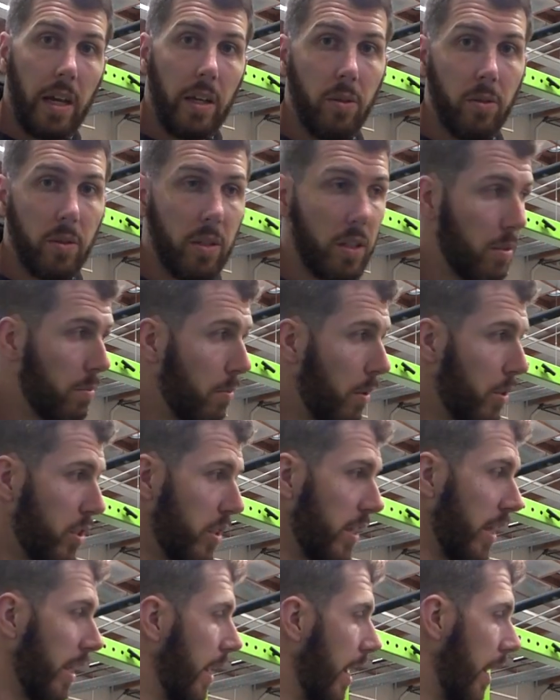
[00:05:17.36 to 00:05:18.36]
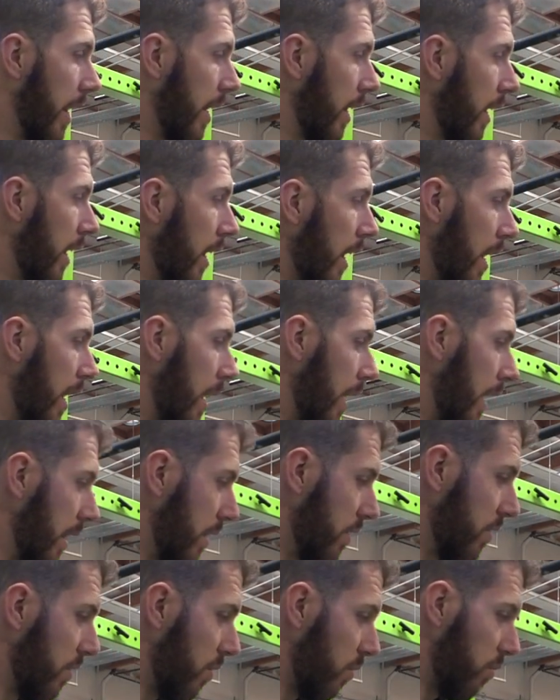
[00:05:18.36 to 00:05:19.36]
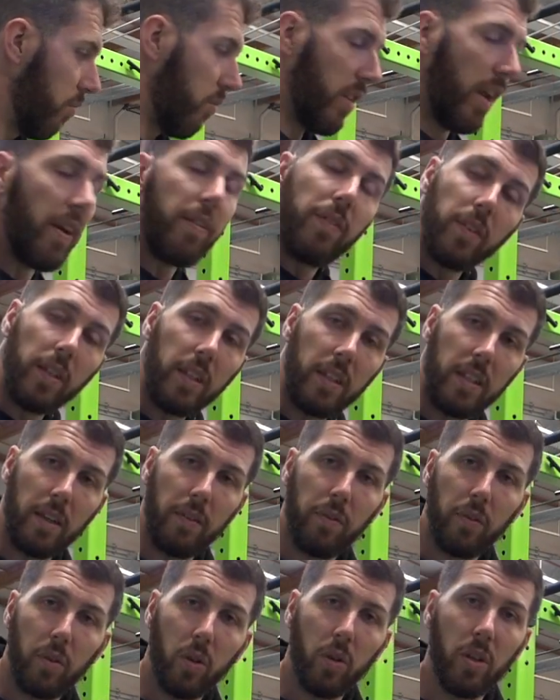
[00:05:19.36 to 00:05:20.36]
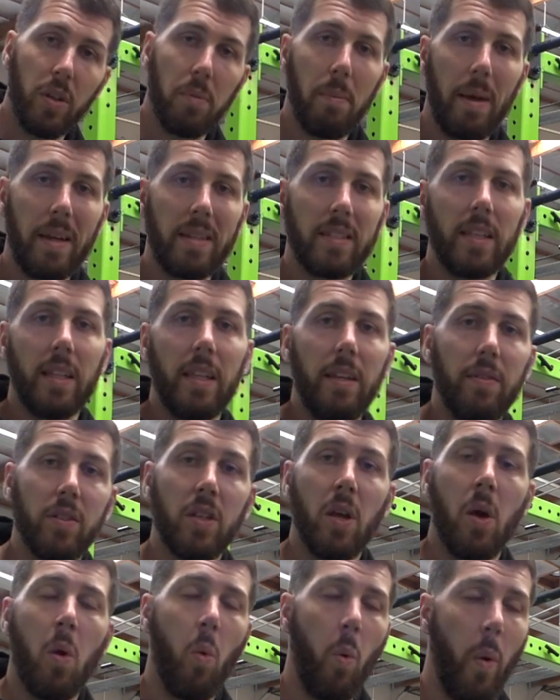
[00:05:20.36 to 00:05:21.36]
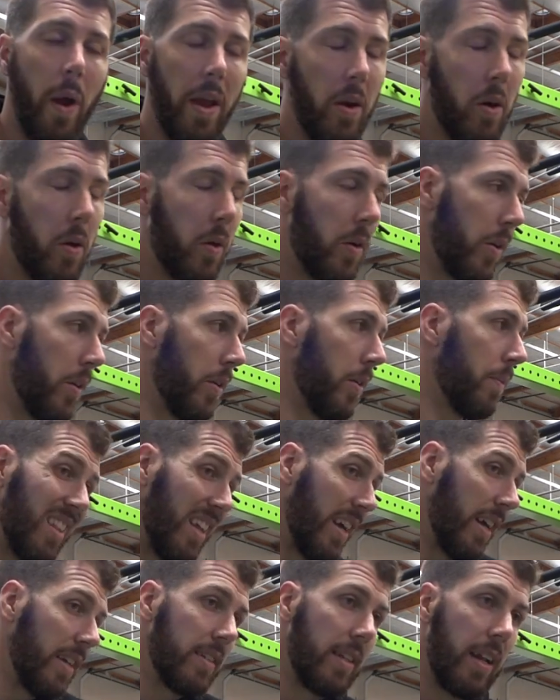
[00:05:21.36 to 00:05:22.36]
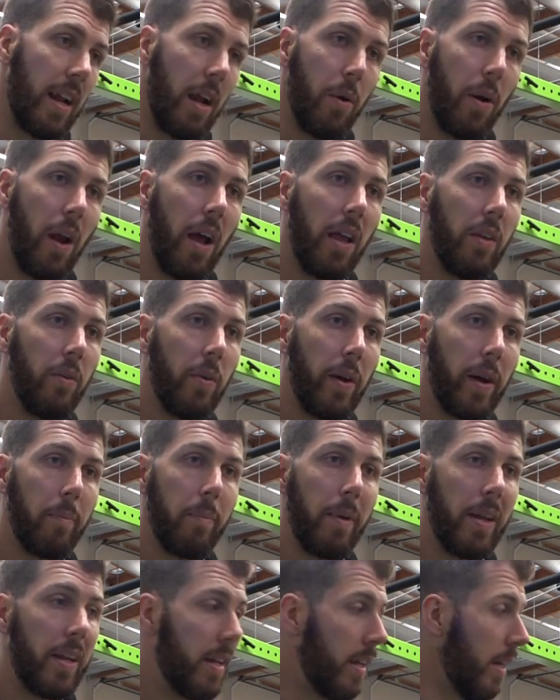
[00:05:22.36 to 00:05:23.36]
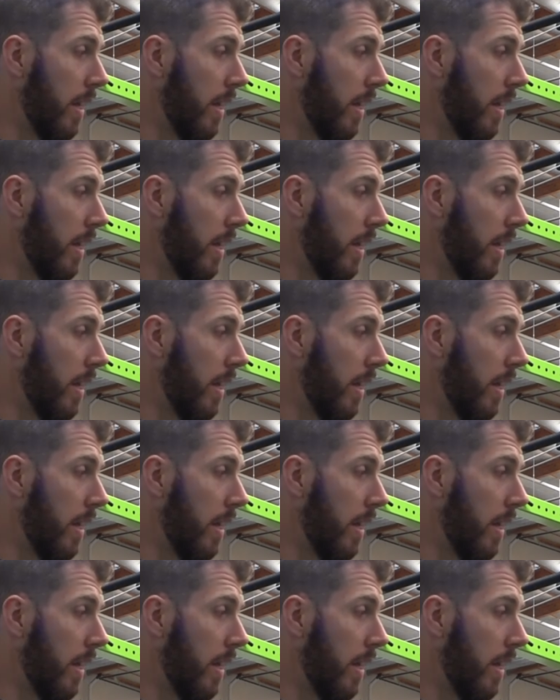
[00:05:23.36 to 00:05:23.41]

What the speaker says: use it as much as I can. It's definitely difficult. It makes the lifts way harder. Like I said, I would highly recommend it.